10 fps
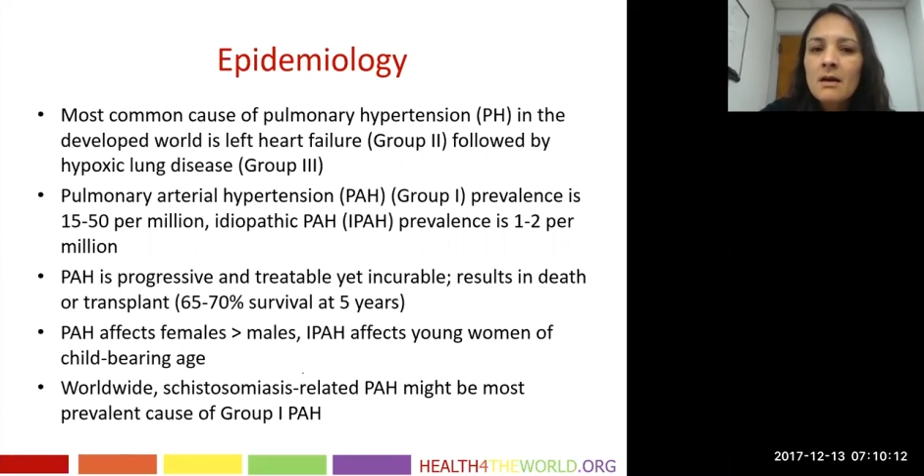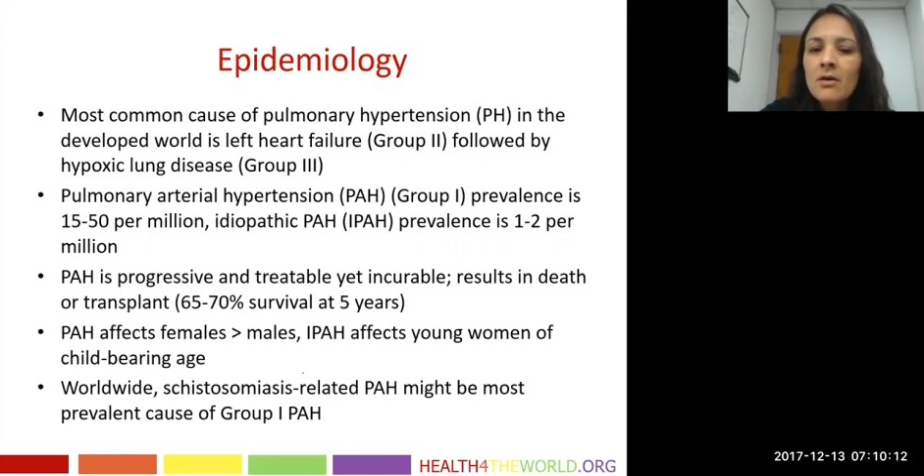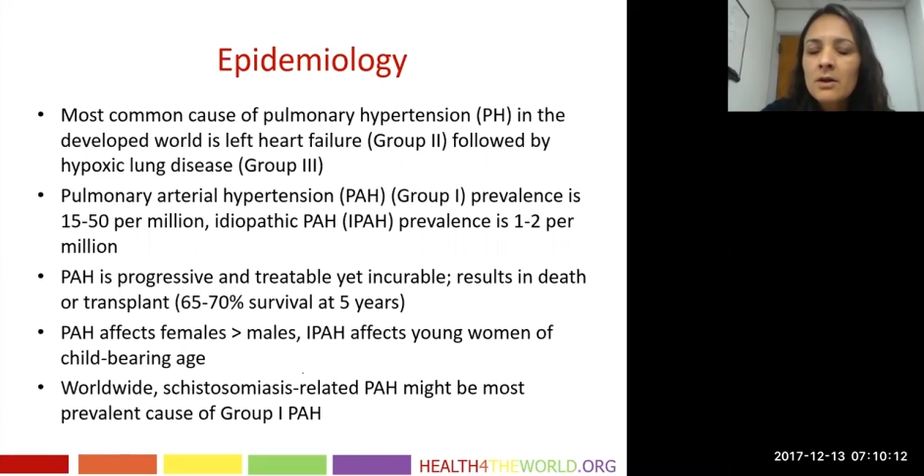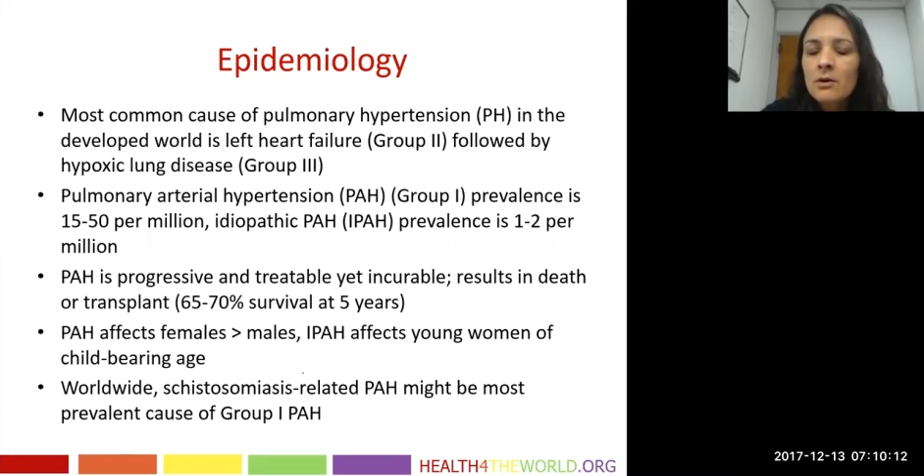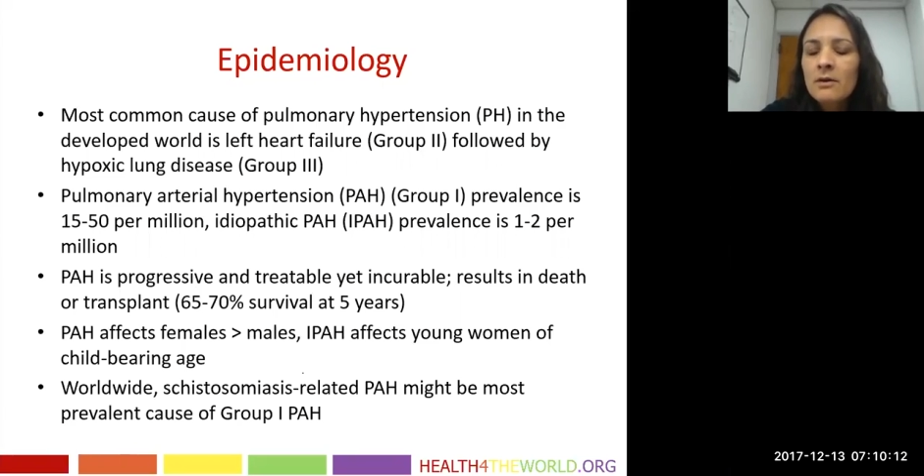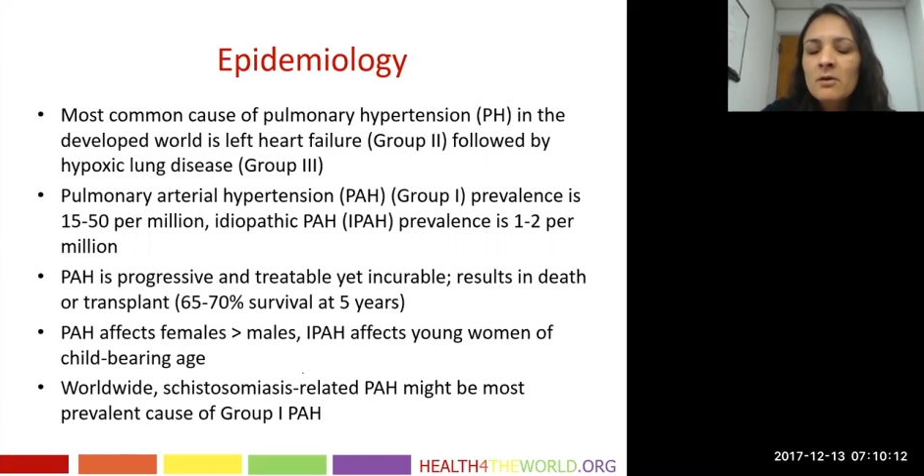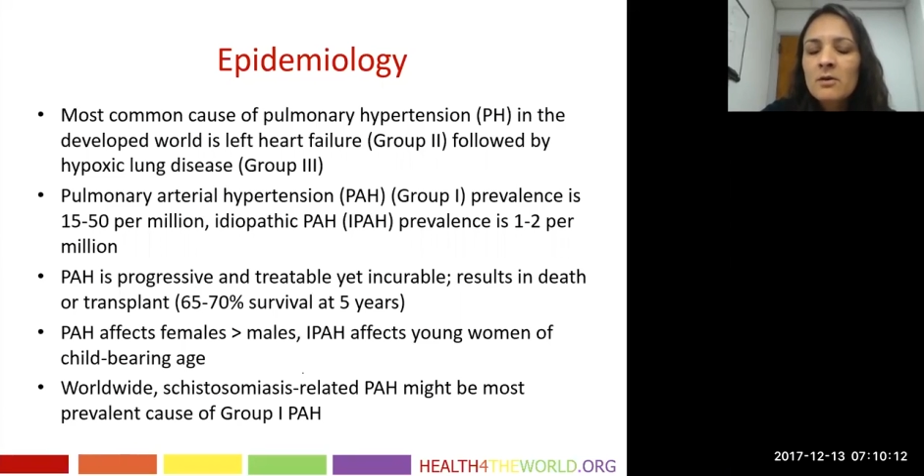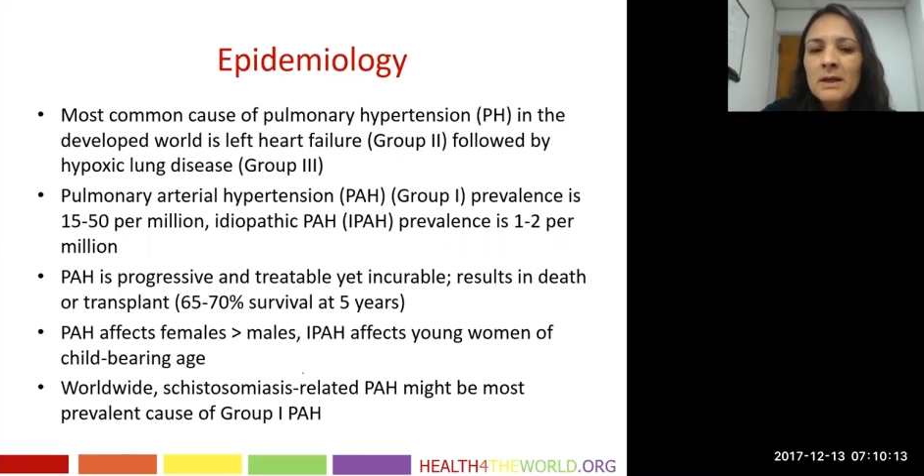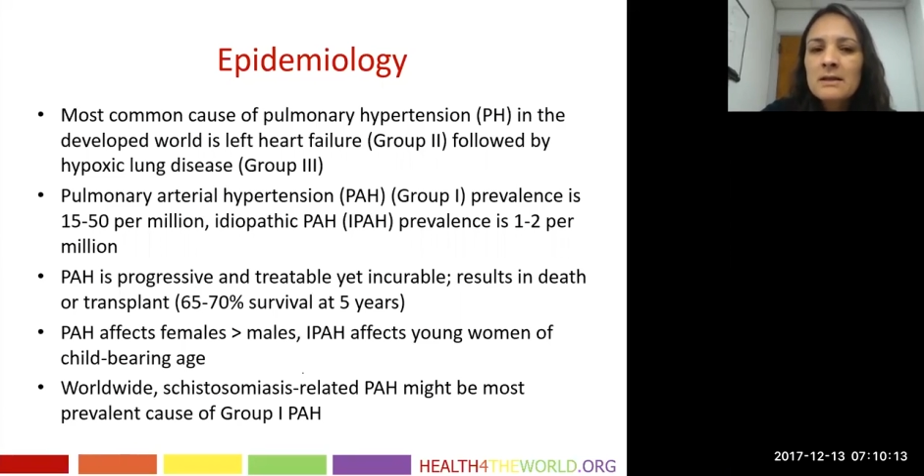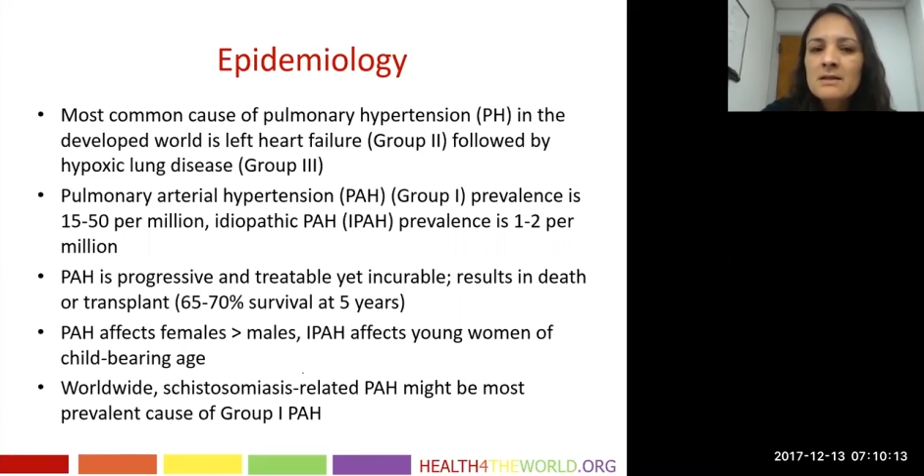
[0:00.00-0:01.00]
although
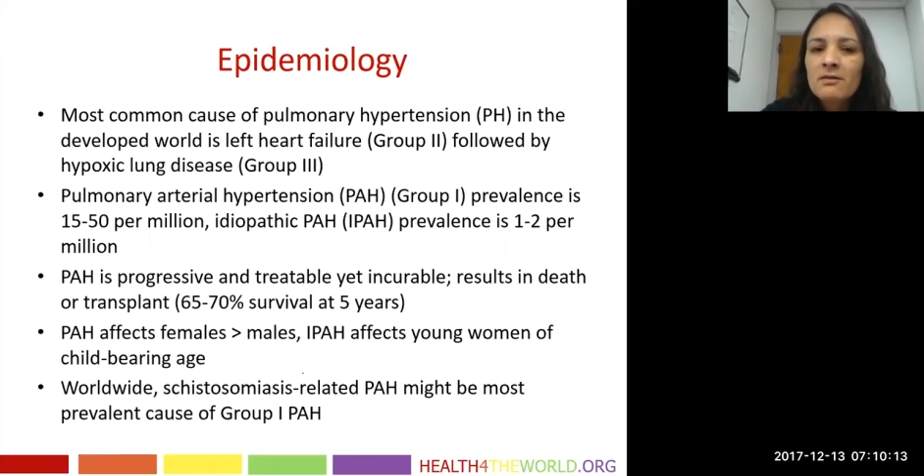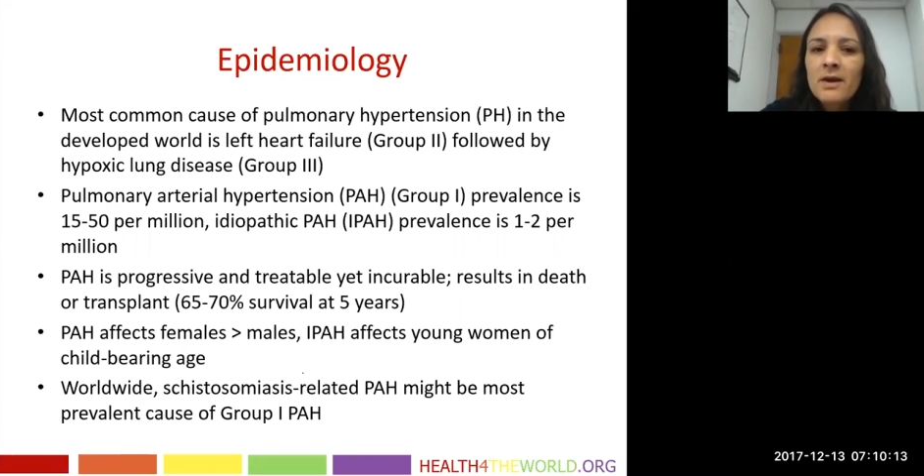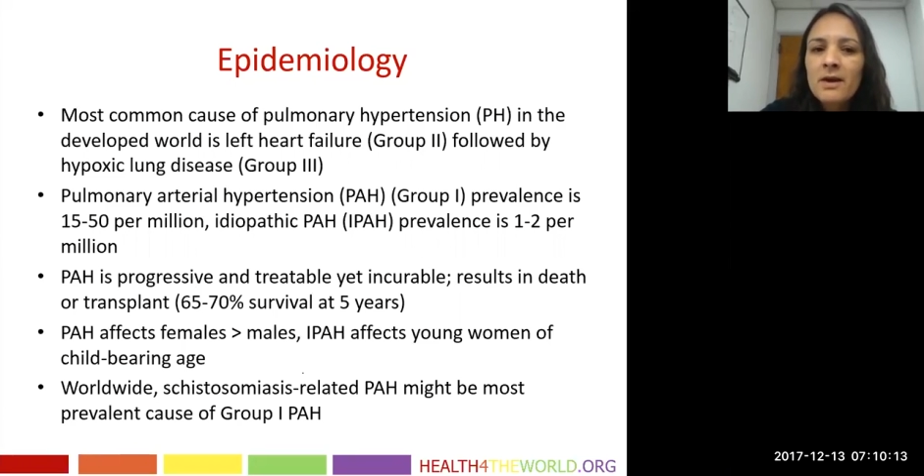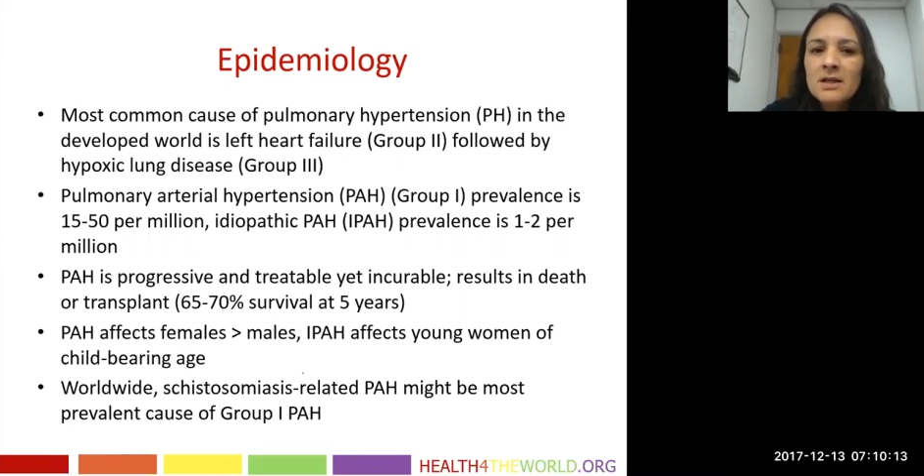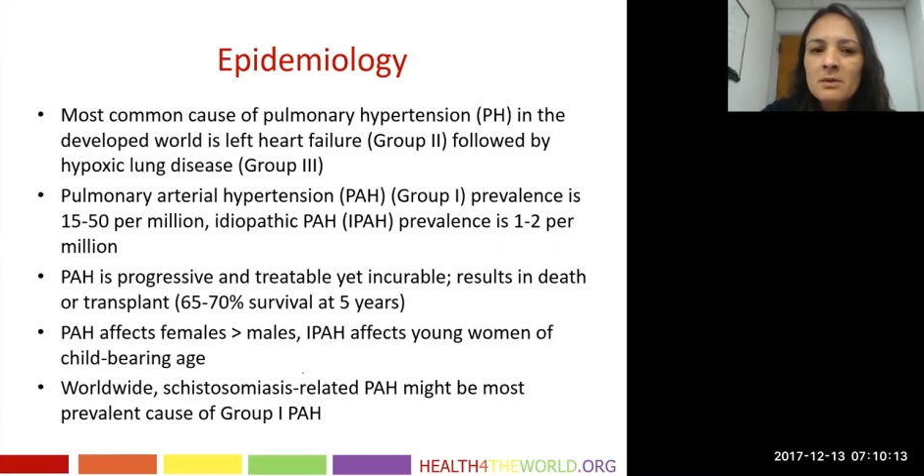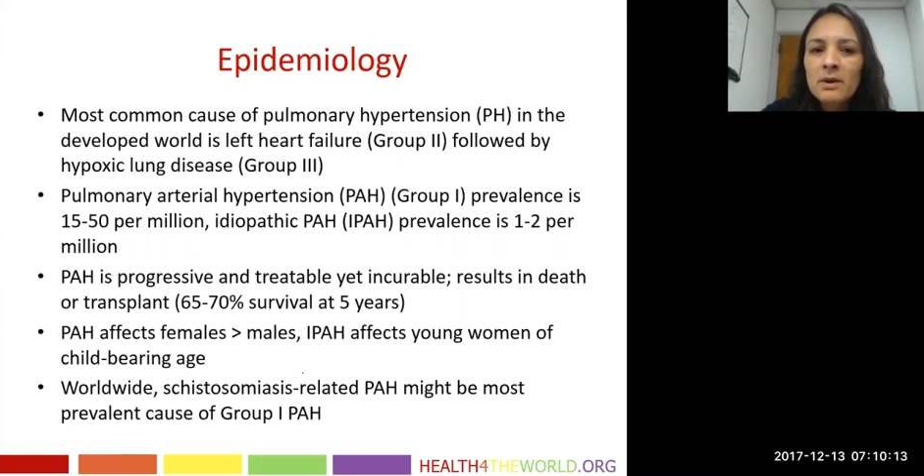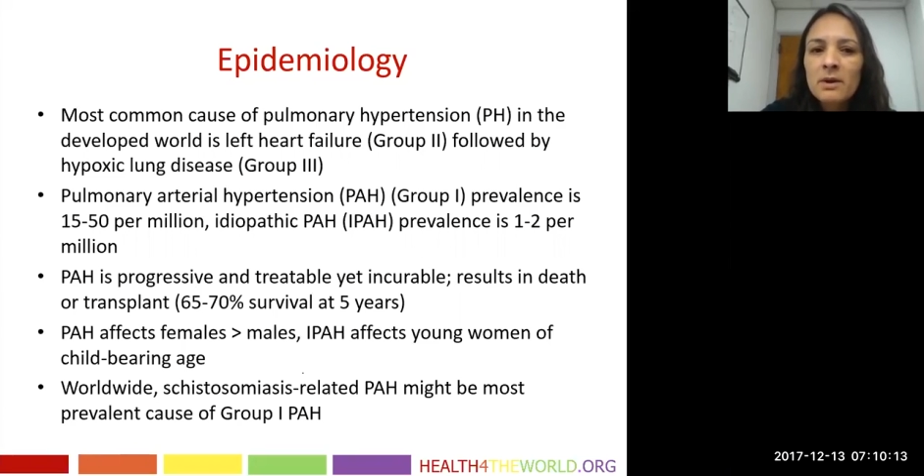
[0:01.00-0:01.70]
everybody is affected,